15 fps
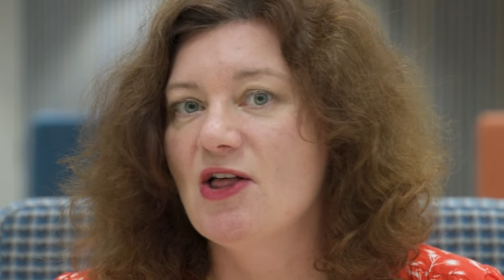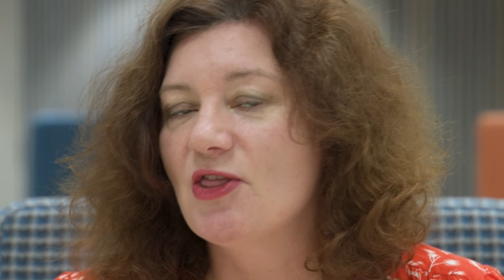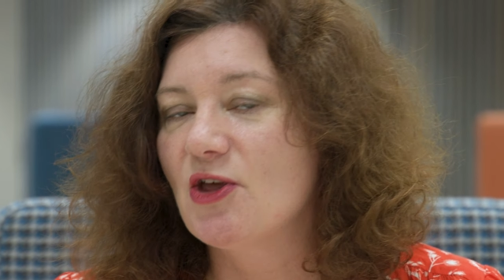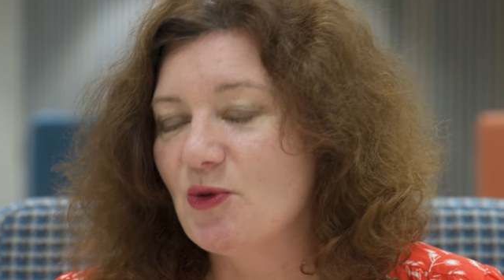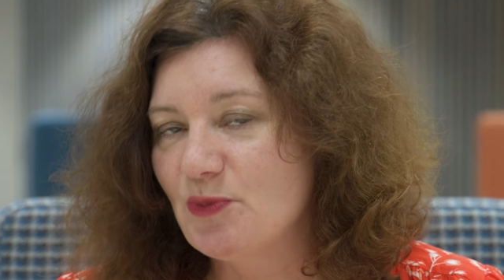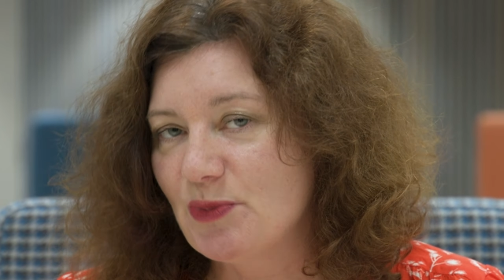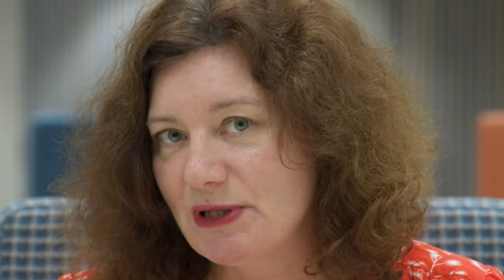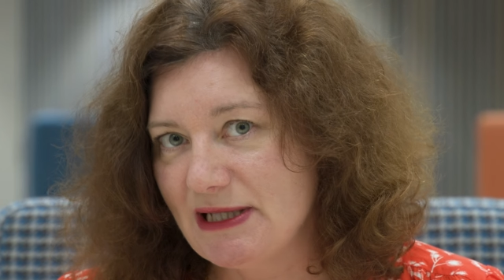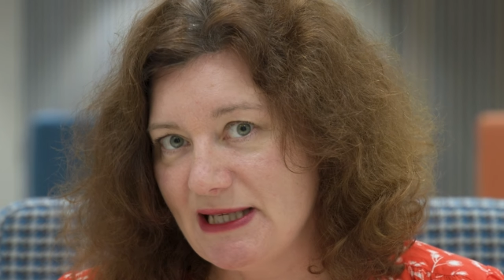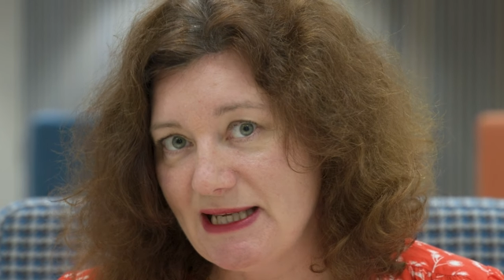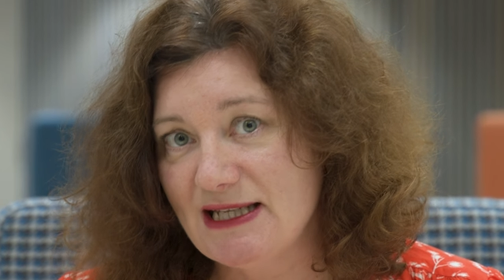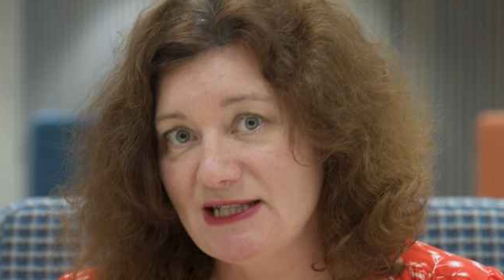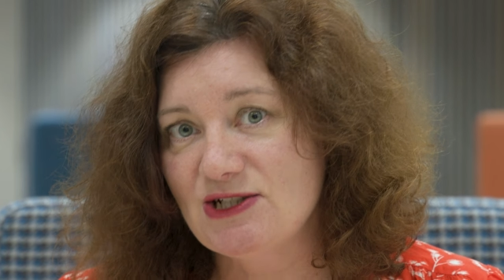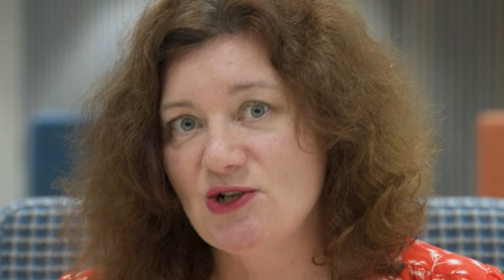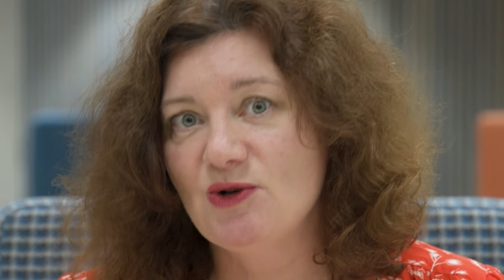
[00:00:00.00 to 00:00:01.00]
Though
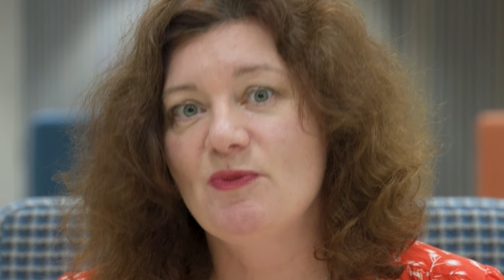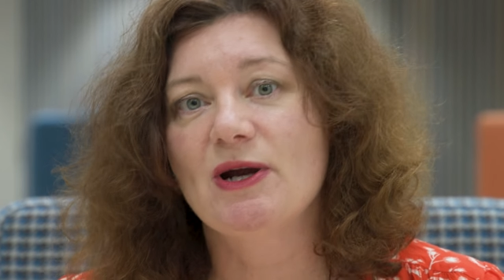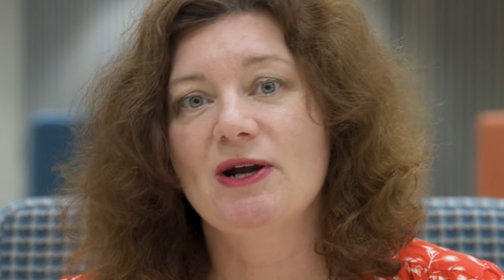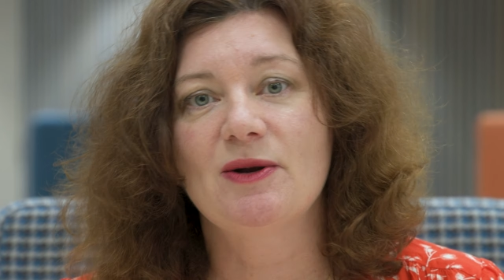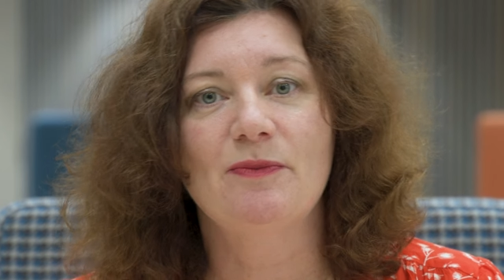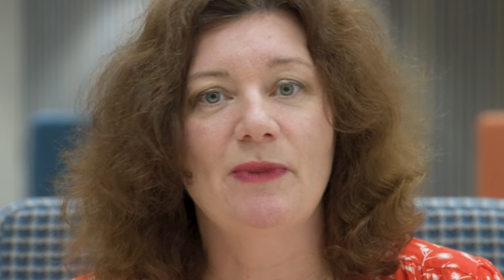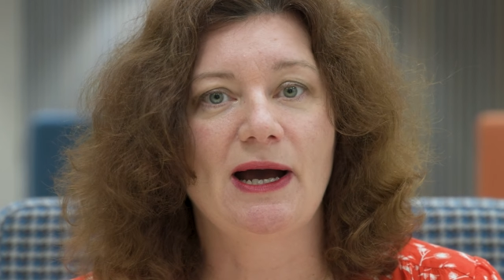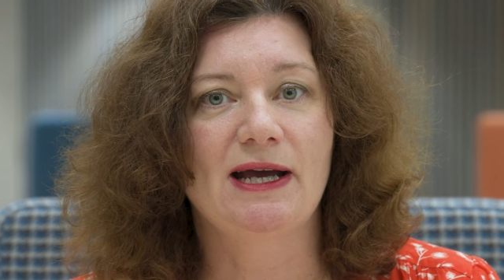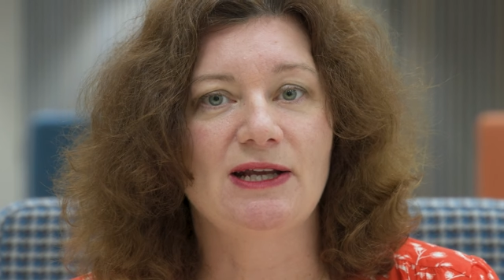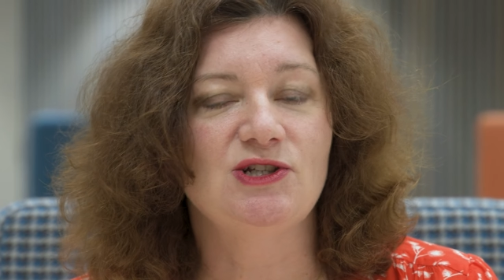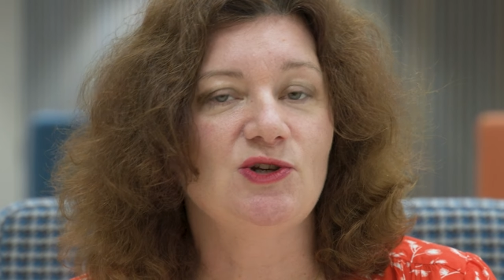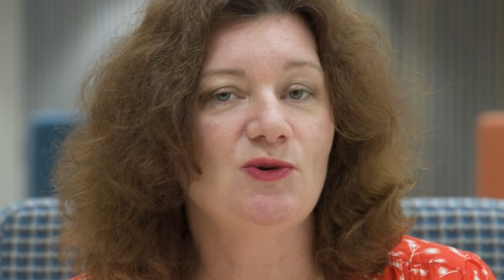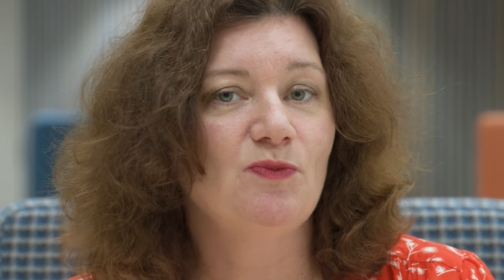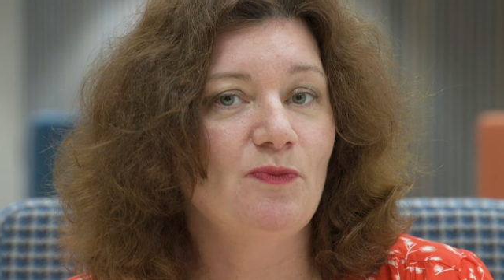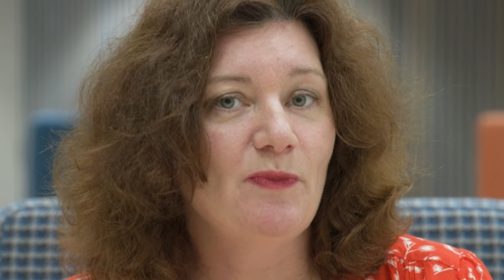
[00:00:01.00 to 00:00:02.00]
please do bear in mind,
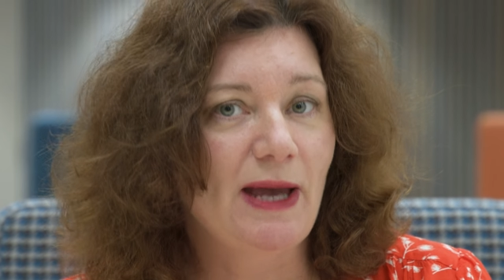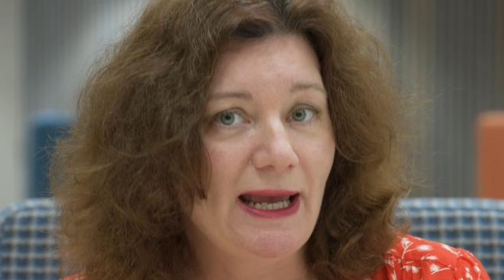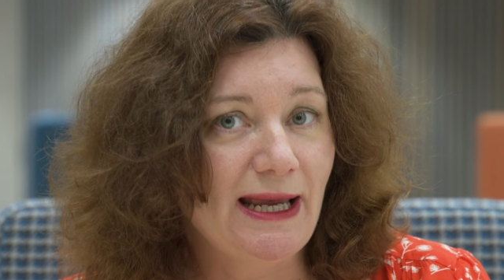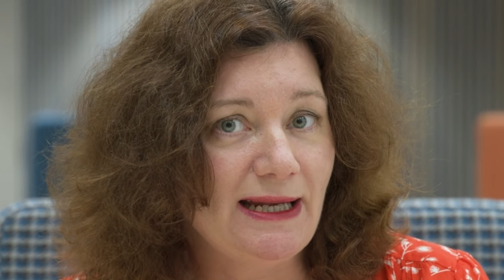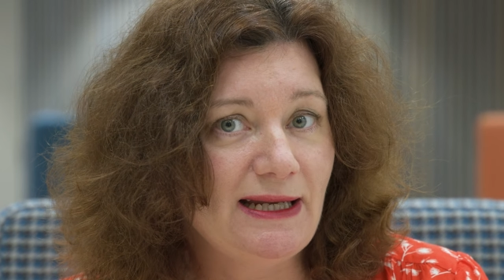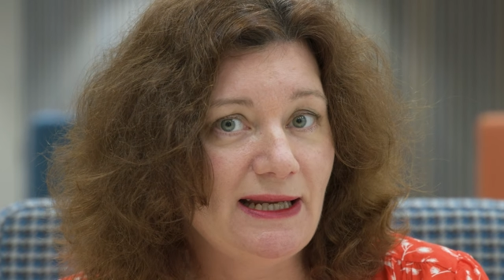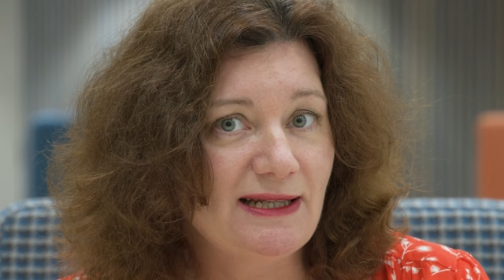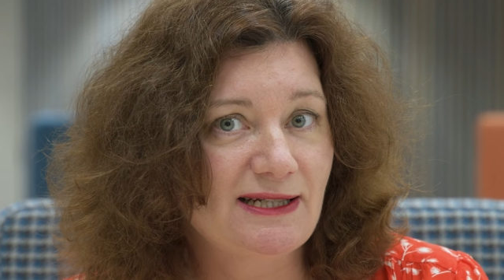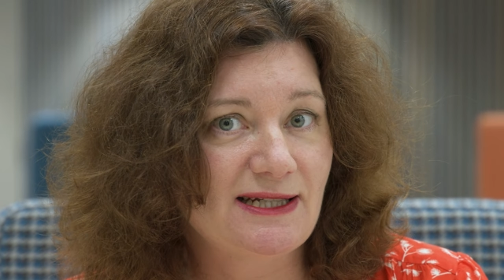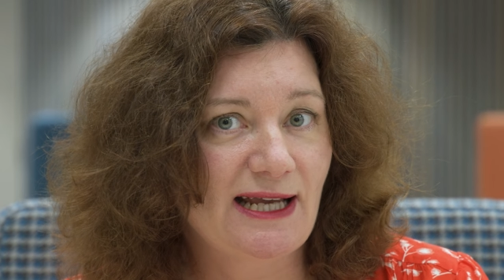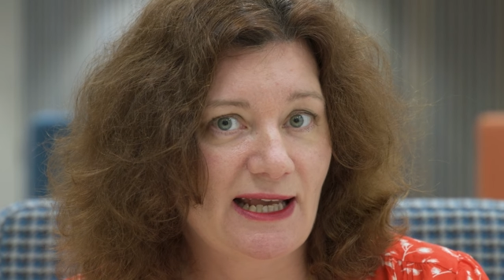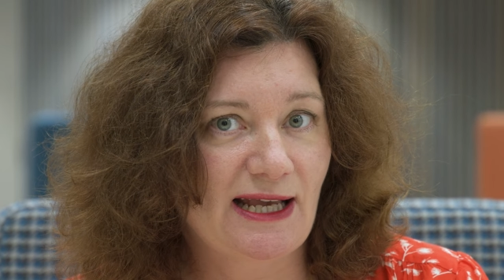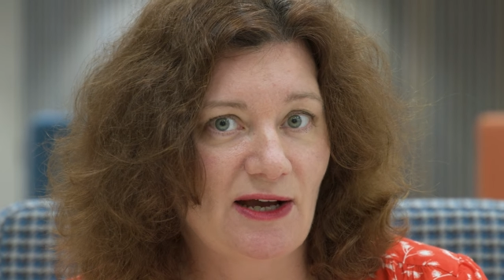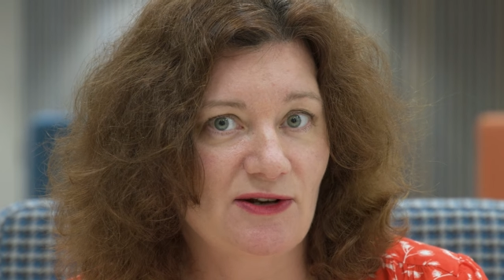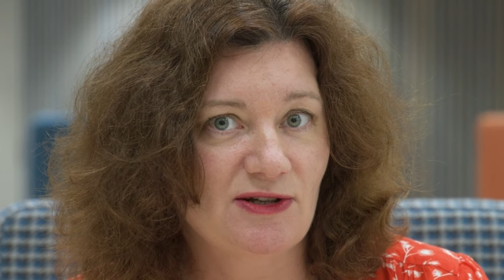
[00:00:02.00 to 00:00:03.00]
you may need to
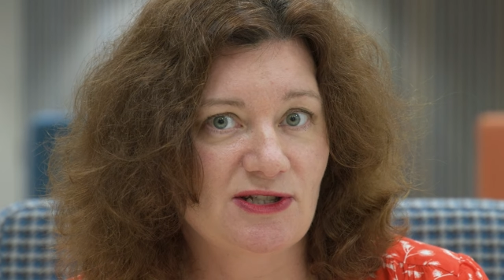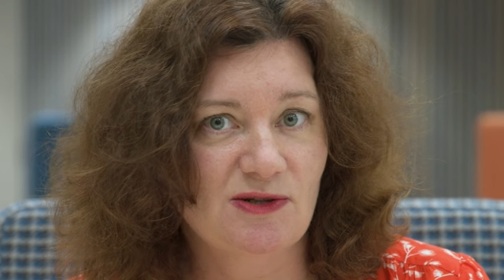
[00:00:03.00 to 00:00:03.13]
take out a